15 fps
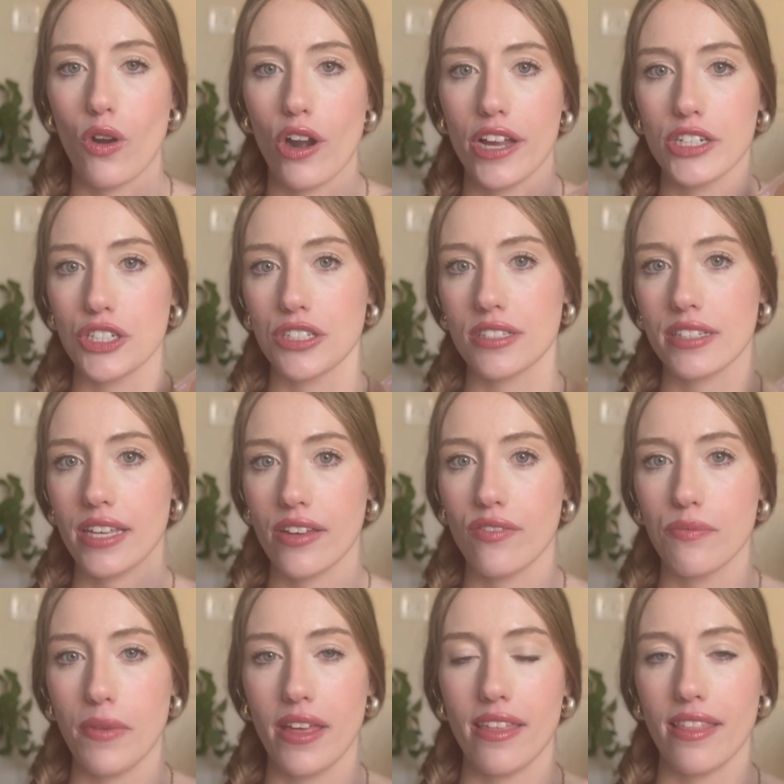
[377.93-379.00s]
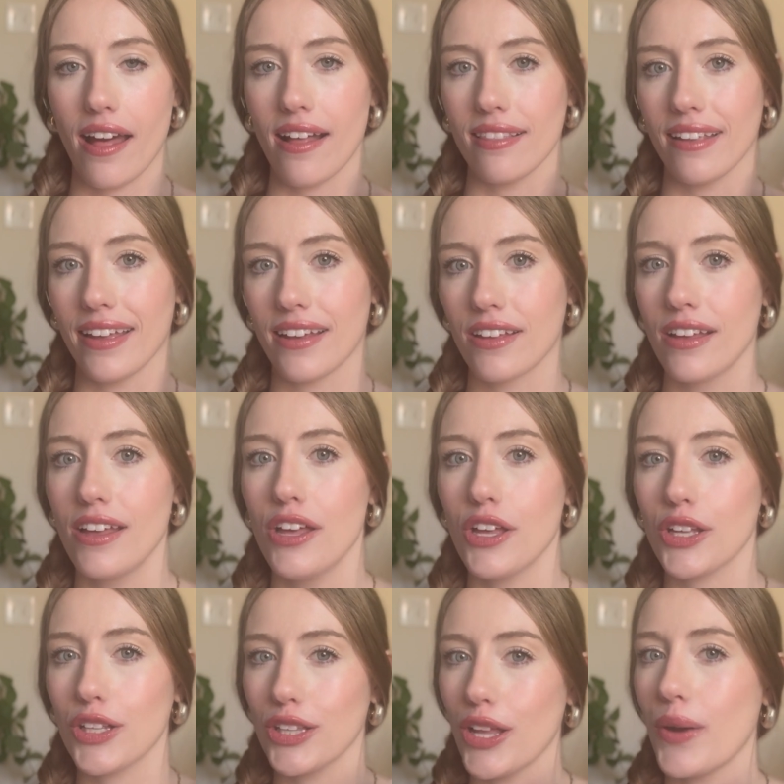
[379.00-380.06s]
and just give me that like
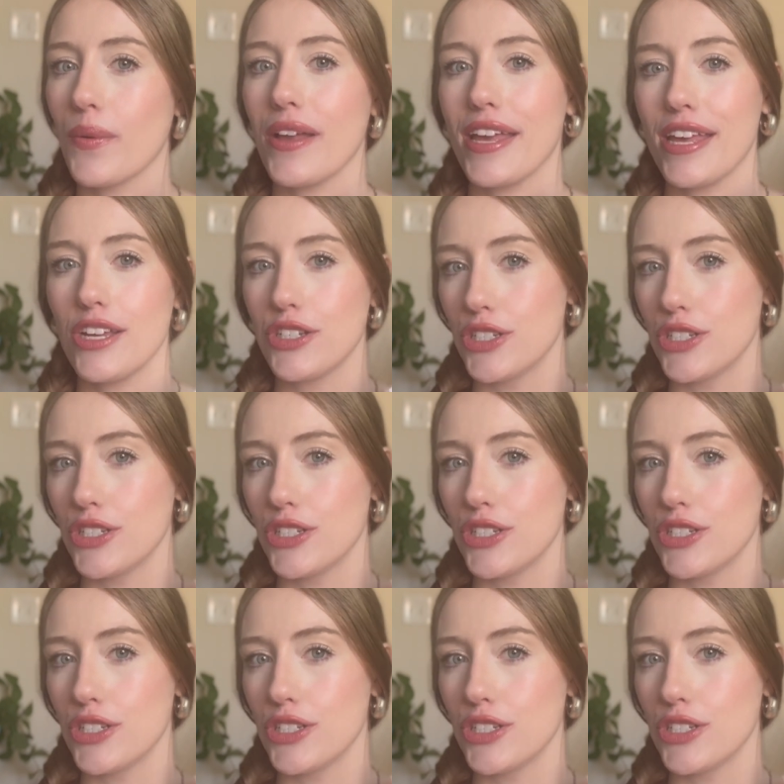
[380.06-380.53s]
glowy,